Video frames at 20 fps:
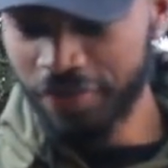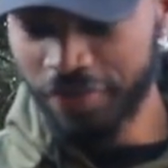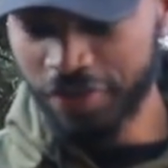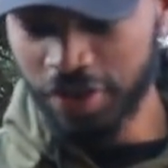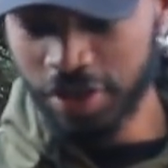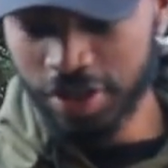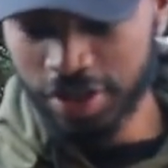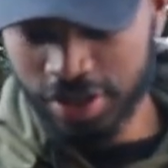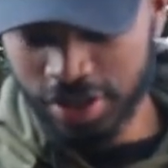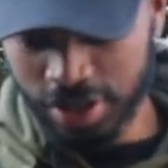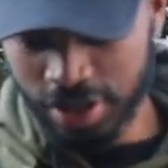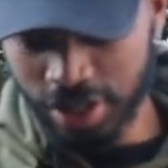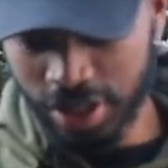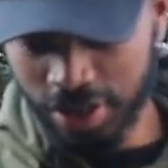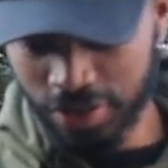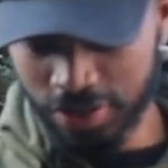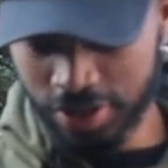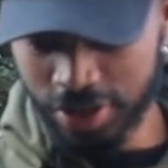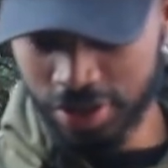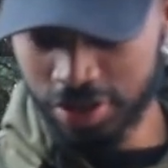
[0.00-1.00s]
first,
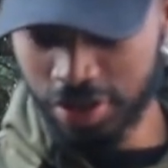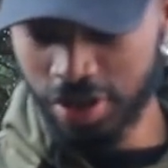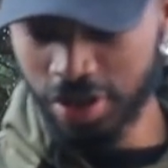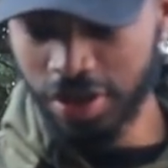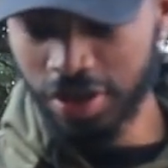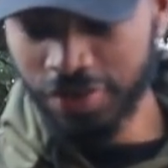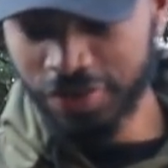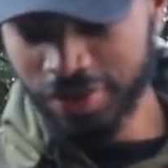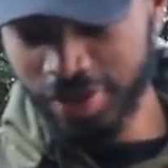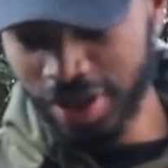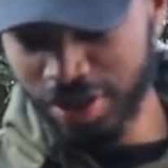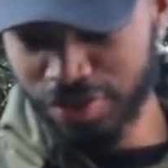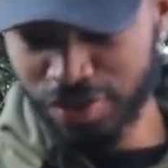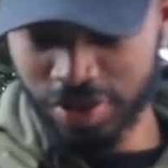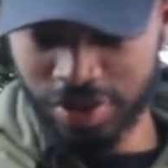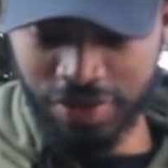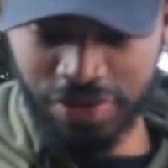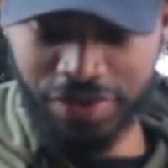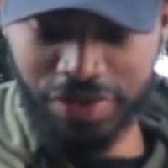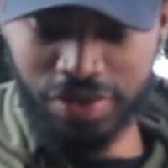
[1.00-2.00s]
I want to start off. I
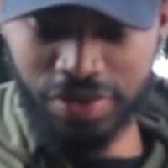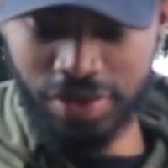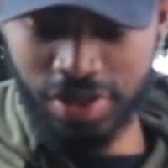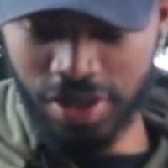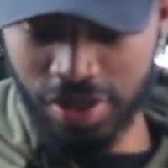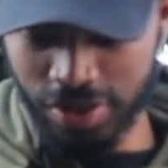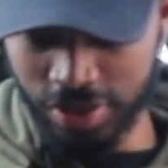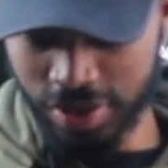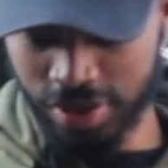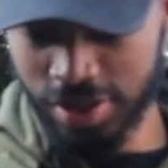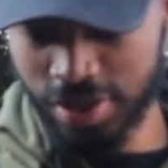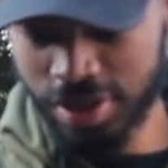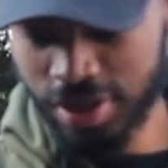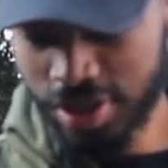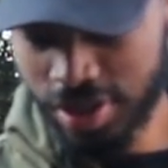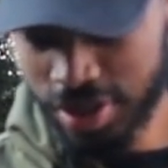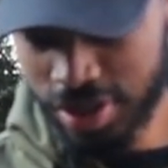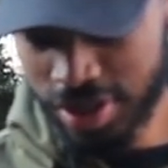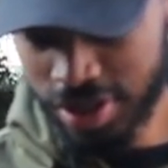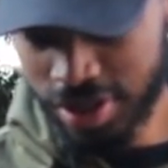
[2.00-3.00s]
wrote a few notes
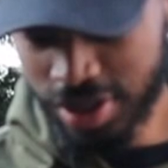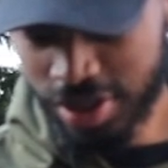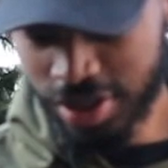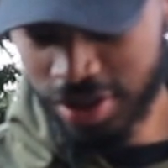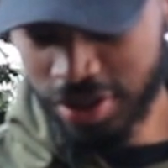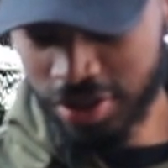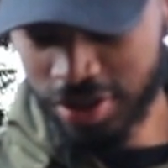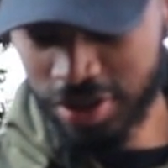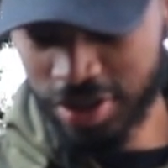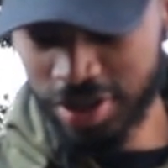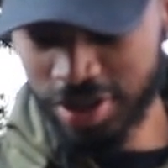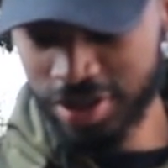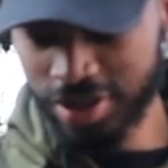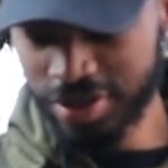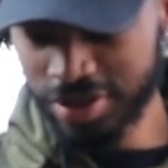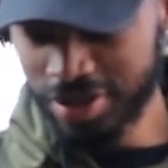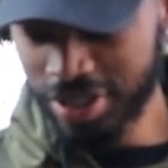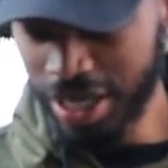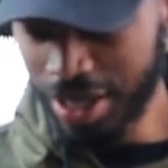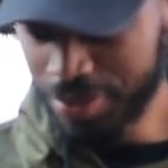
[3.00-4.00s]

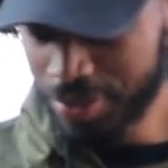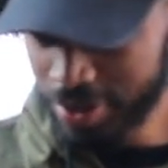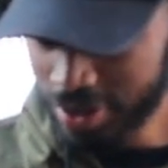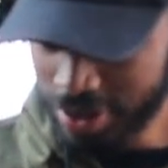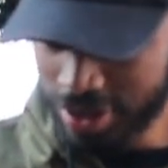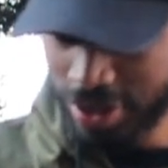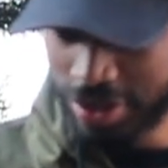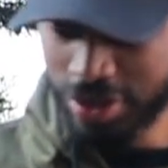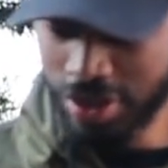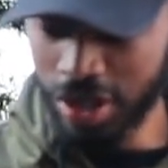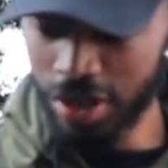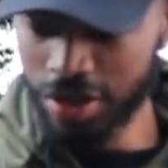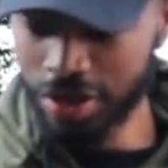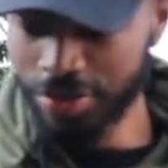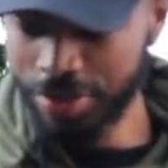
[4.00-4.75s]
on topics to talk